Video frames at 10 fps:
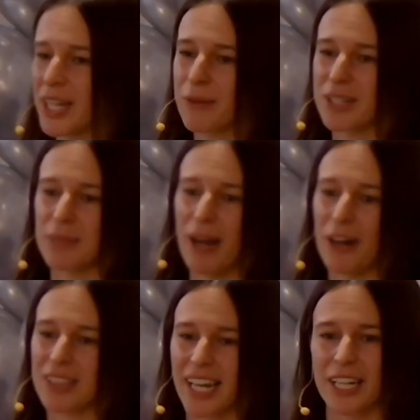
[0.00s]
was
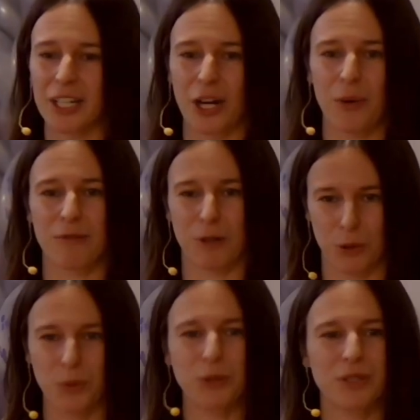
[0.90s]
about letting go of her
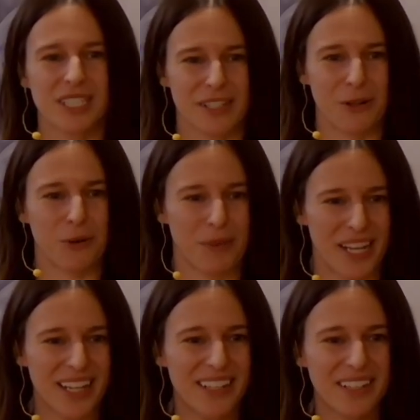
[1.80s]
roots a little
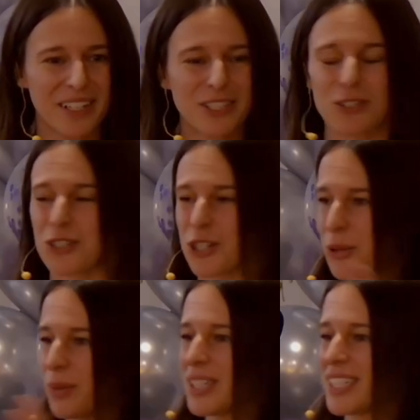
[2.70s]
bit so she
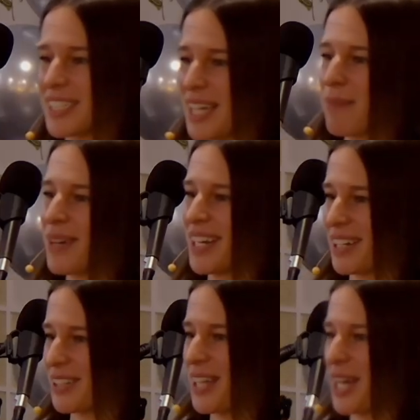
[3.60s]
could really step in and
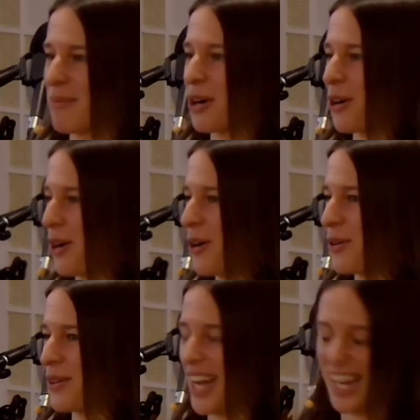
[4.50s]
claim her
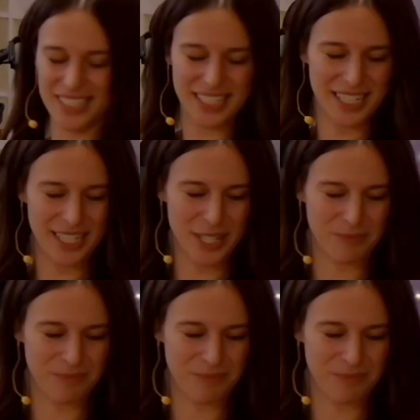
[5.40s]
own identity.